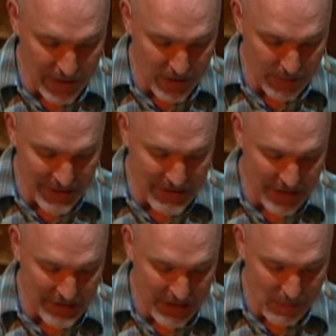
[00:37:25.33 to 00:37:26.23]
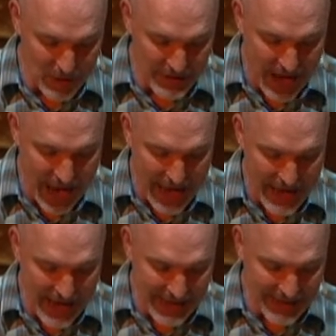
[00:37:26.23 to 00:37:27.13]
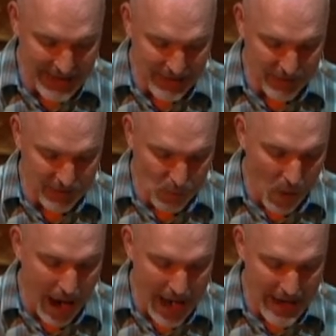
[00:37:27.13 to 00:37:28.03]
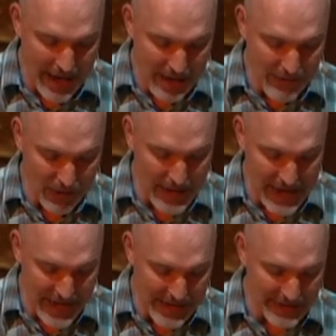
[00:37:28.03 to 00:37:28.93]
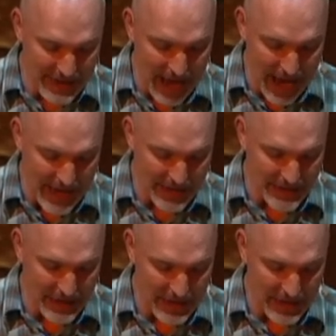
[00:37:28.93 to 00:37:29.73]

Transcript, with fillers: will be sons of the Most High. he says, Why? For he is kind to the